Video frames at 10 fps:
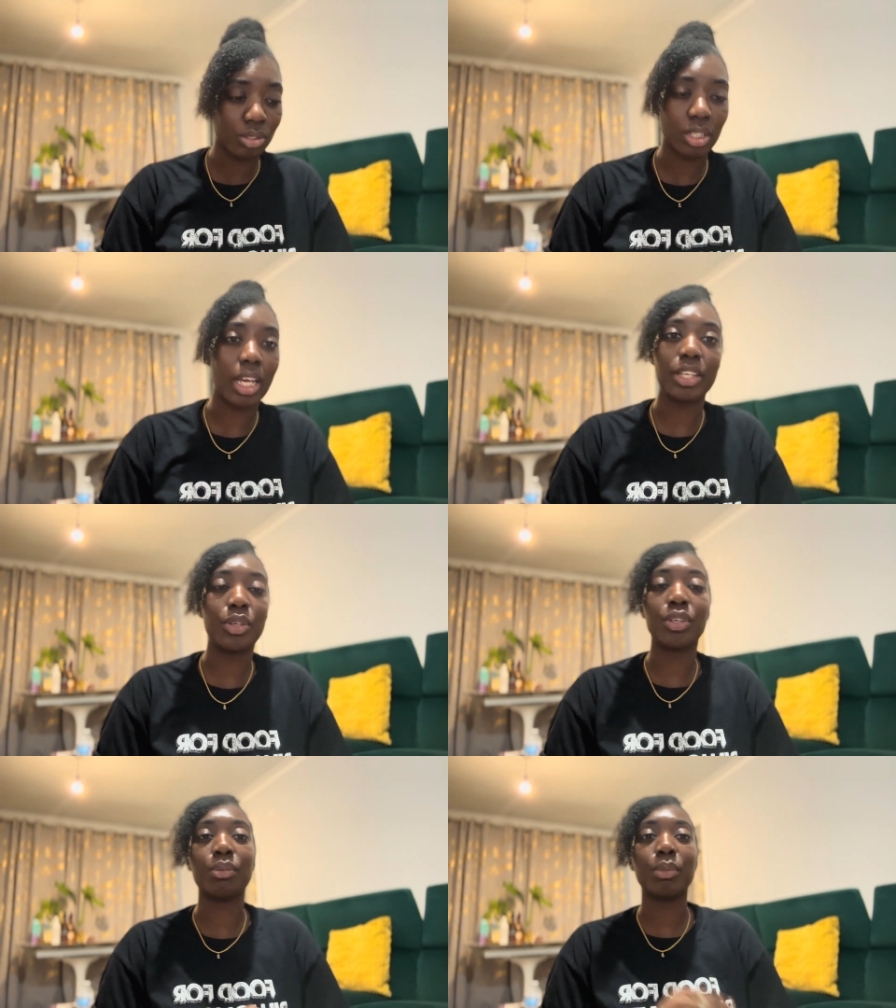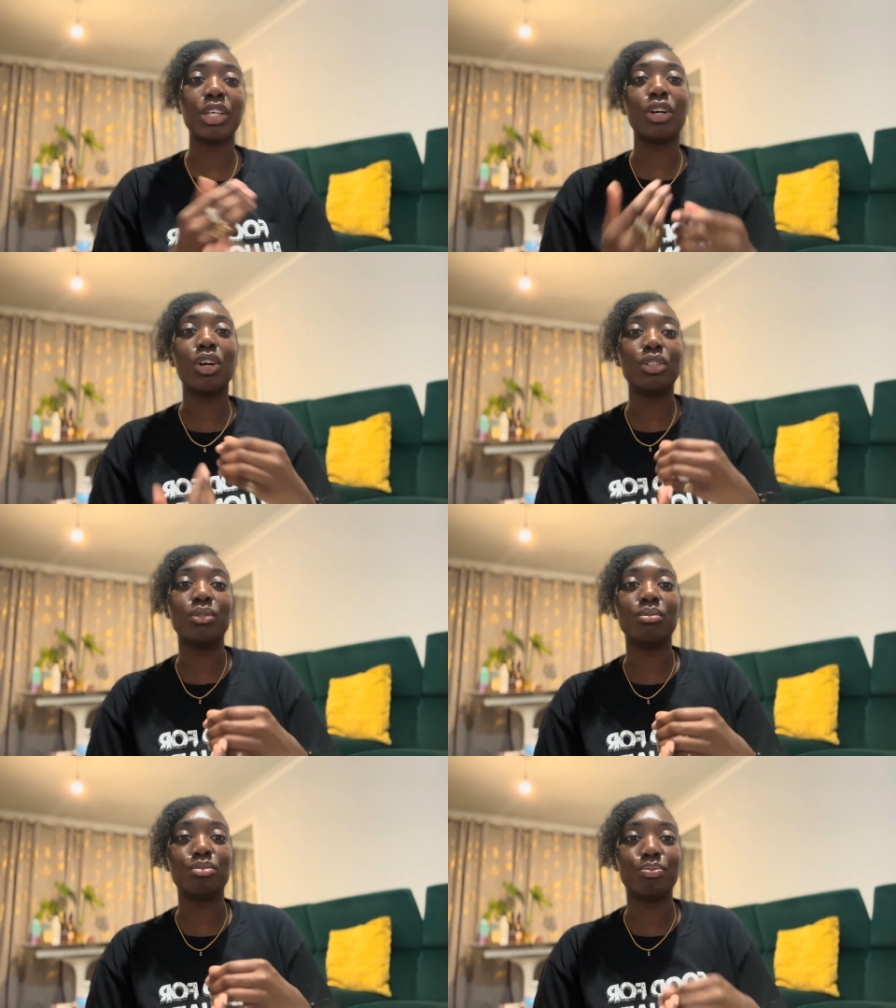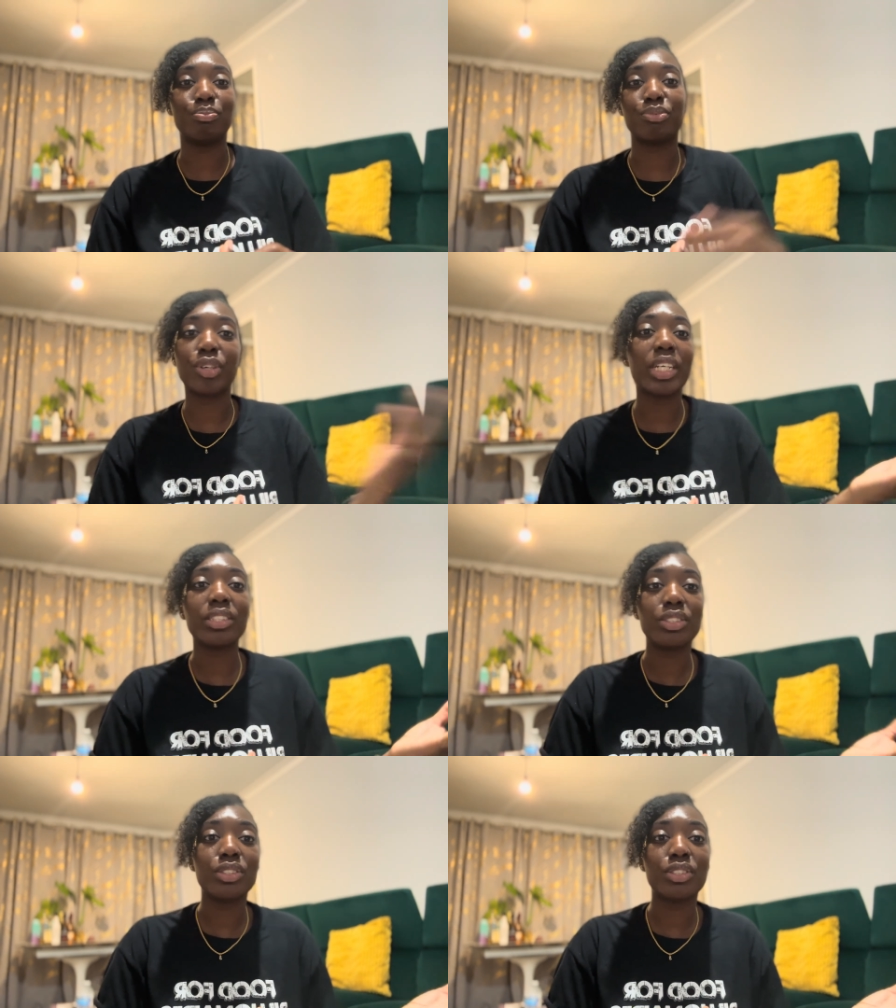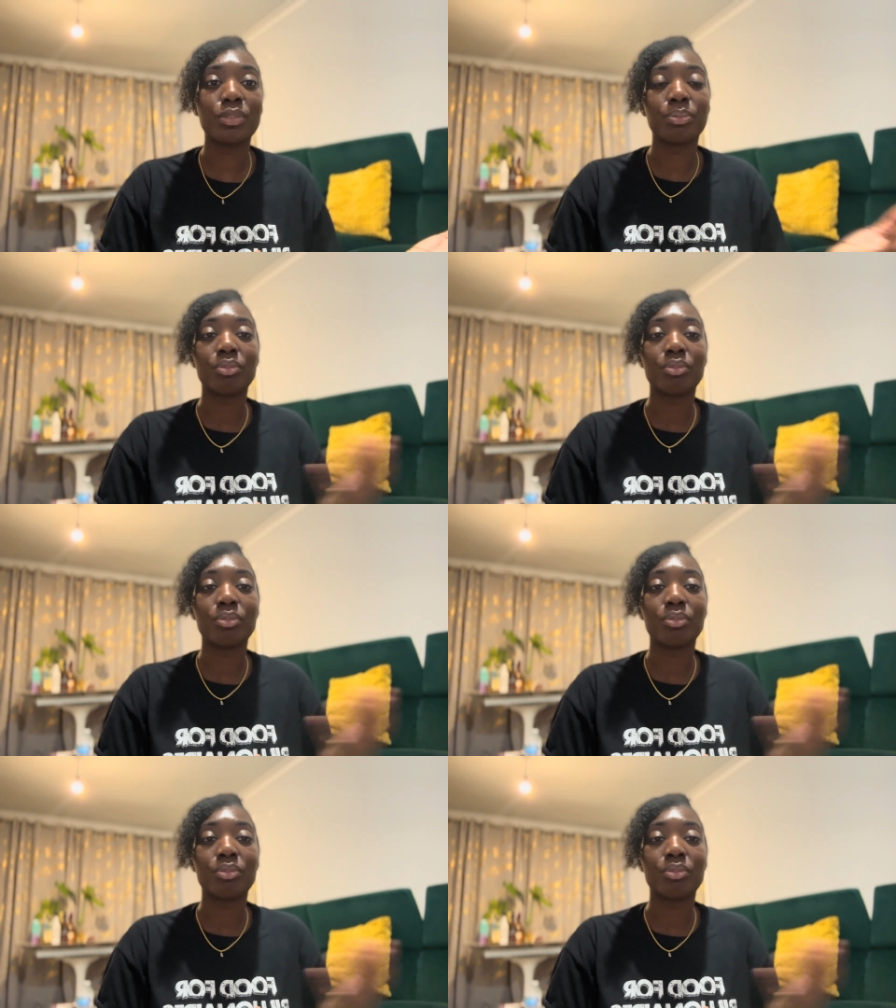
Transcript: So like you can meet your own friends,